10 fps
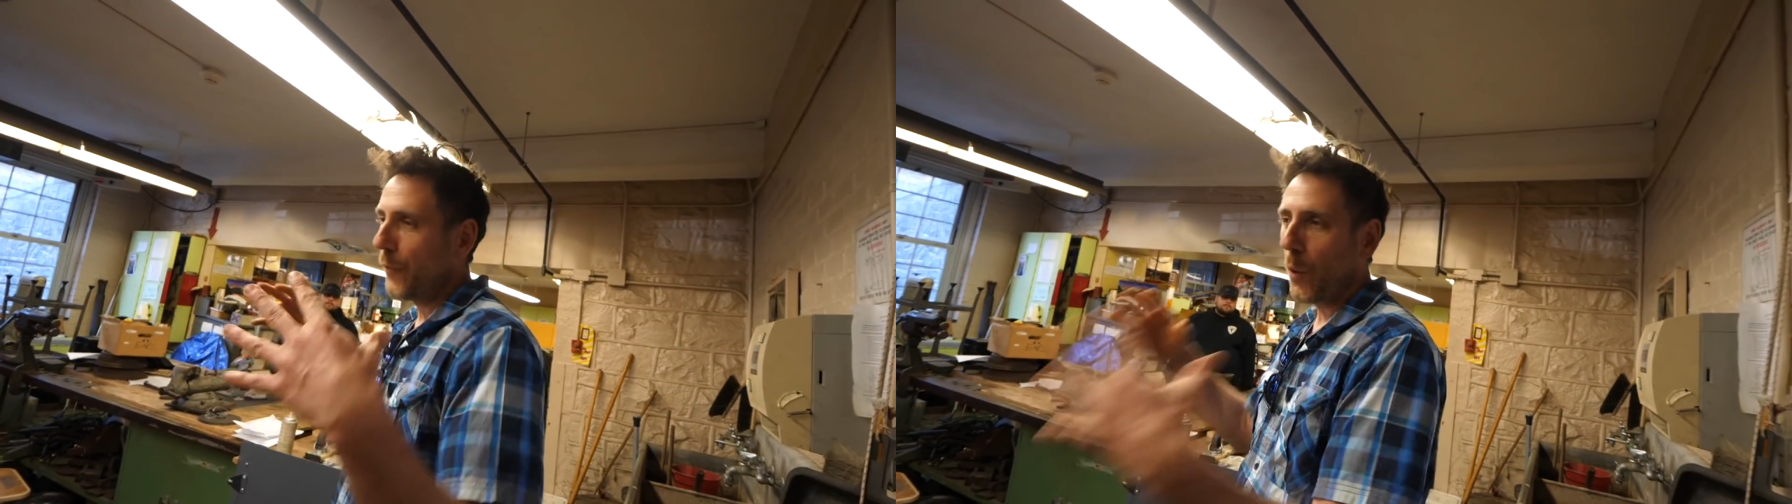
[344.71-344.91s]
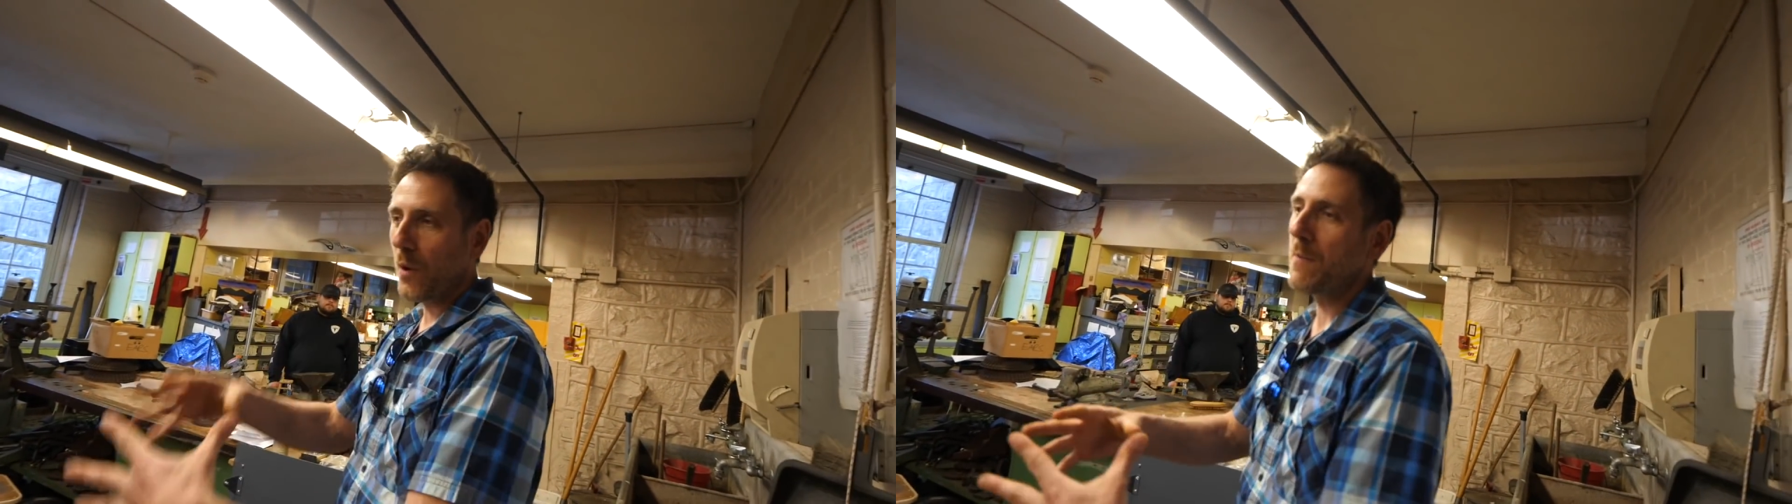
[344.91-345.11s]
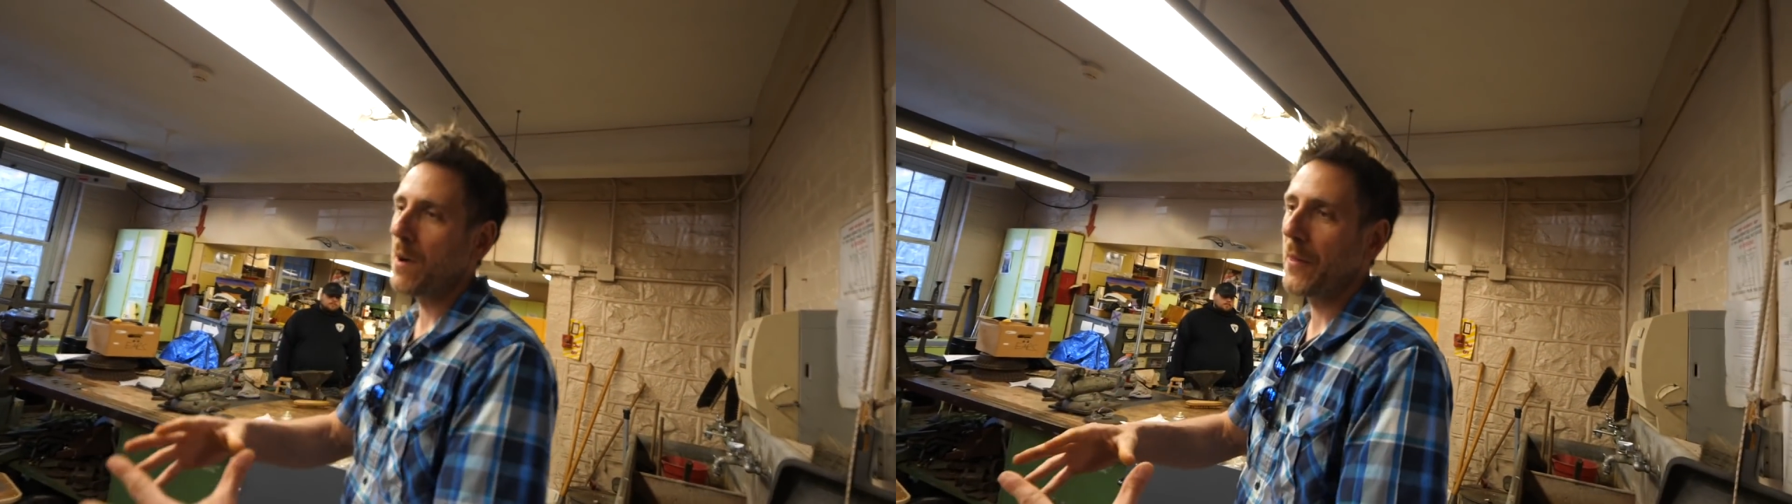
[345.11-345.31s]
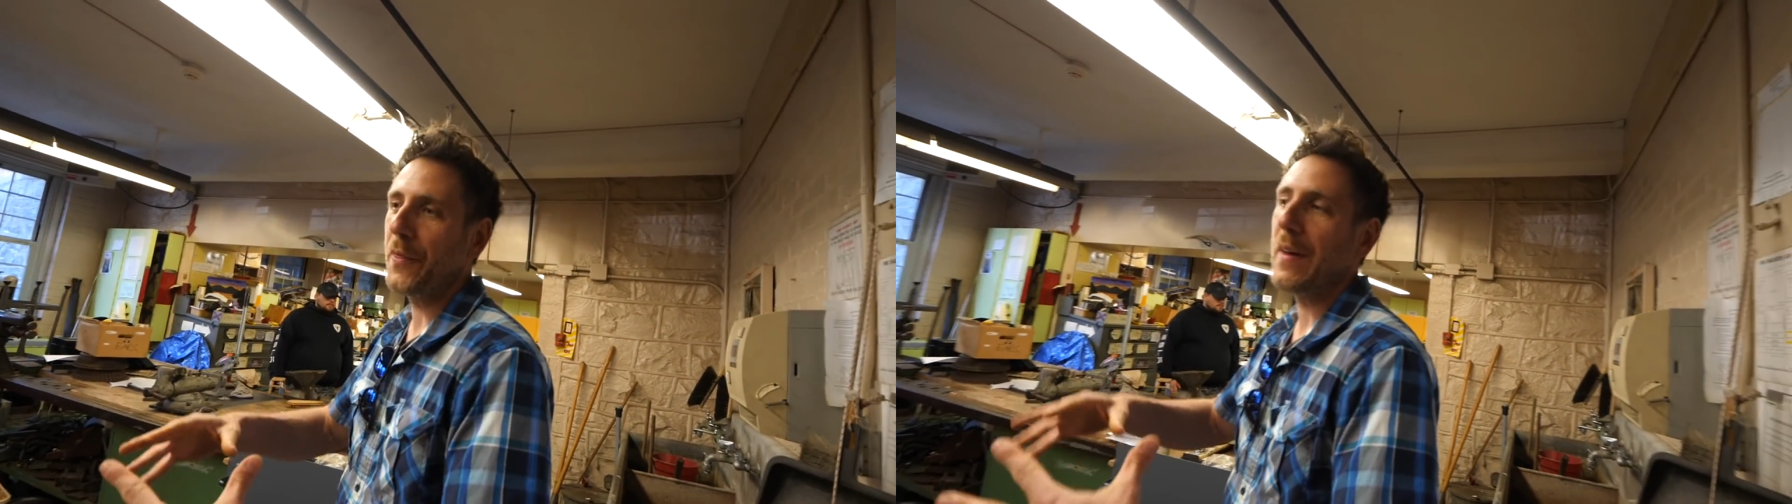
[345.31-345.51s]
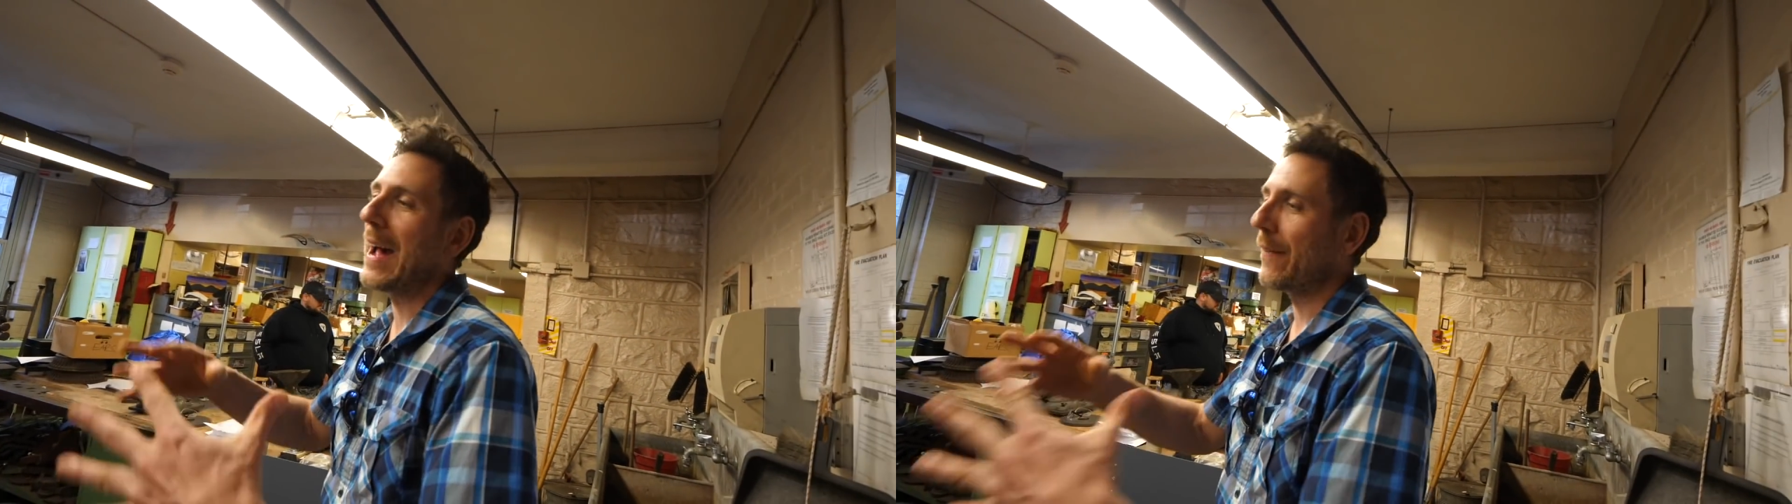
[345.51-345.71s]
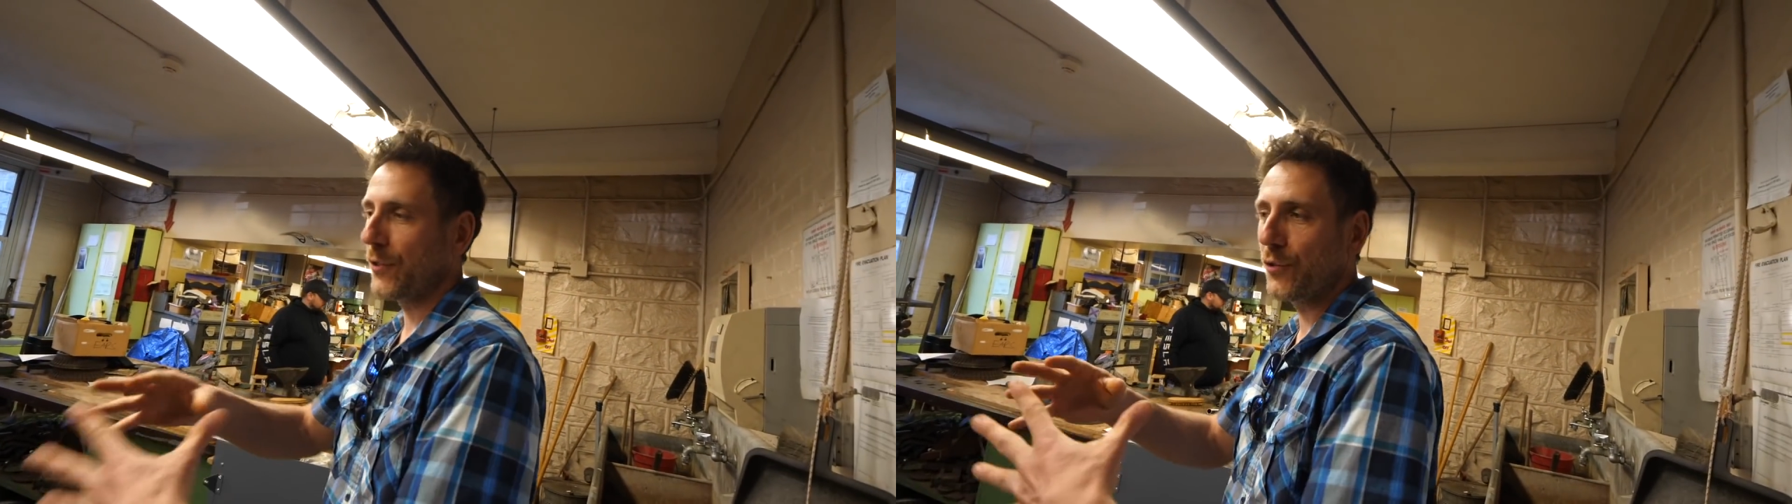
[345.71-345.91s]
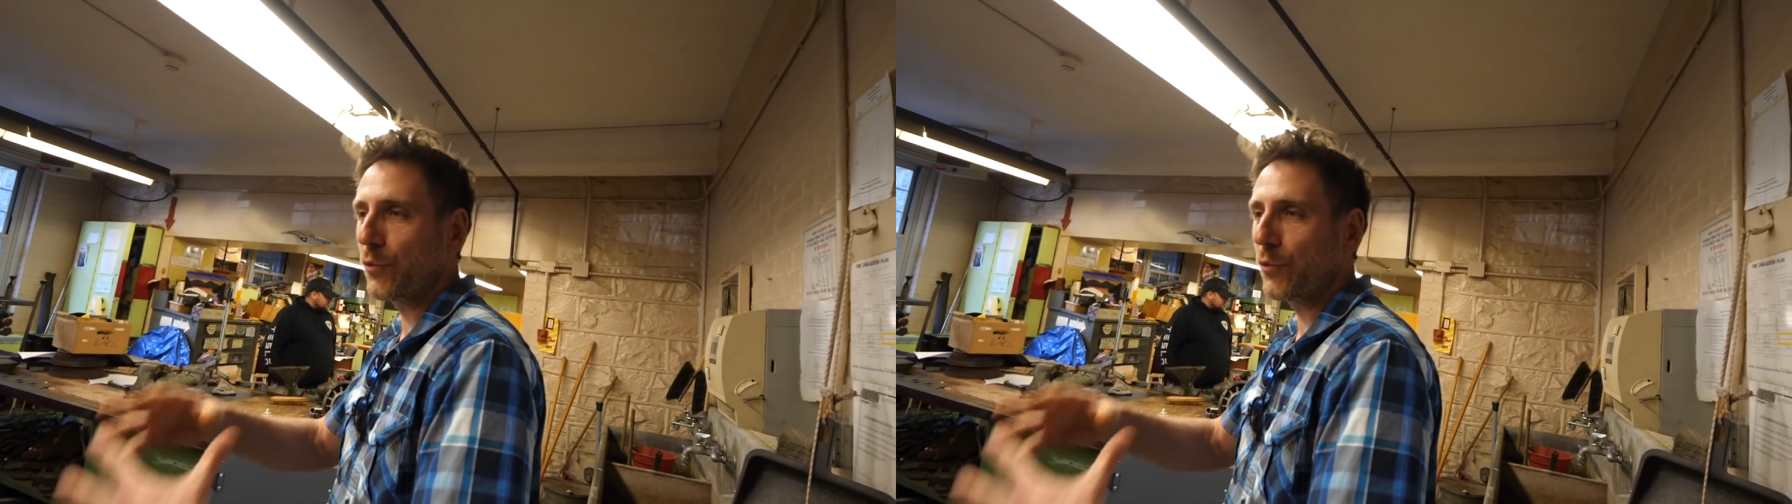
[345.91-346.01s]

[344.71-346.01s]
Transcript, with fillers: 4-month after